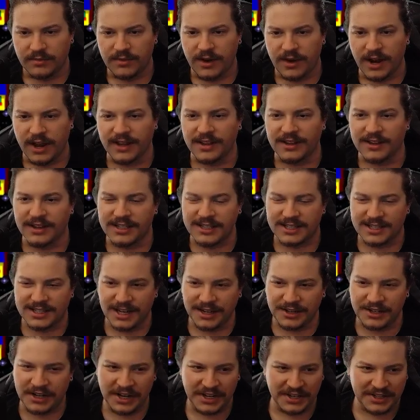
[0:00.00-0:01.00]
Right, let's
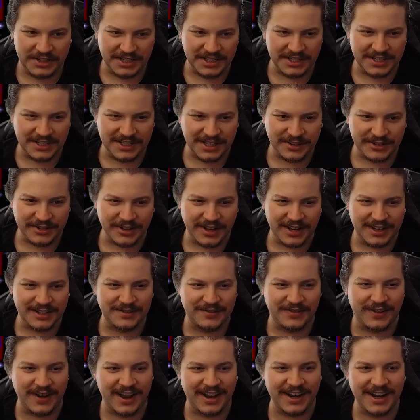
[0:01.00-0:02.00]
send
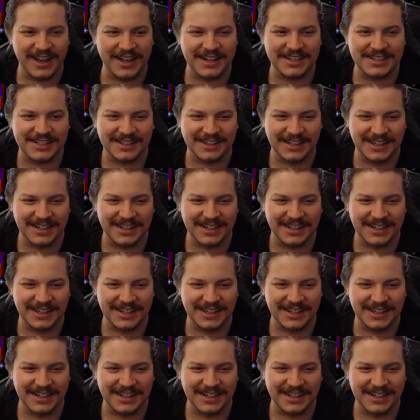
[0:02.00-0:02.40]
decentralized finance.